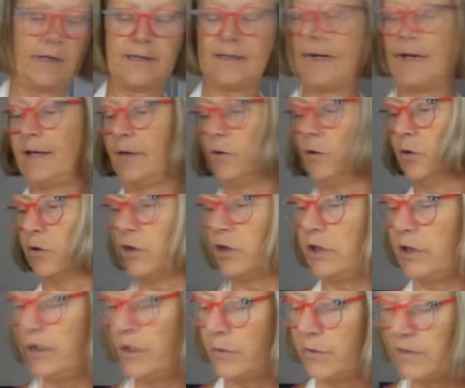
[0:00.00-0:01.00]
tend not to
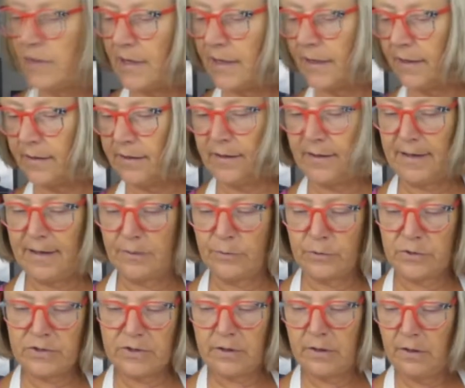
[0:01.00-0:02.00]
use anything
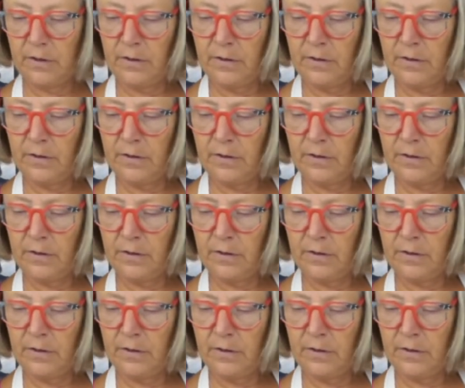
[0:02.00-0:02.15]
else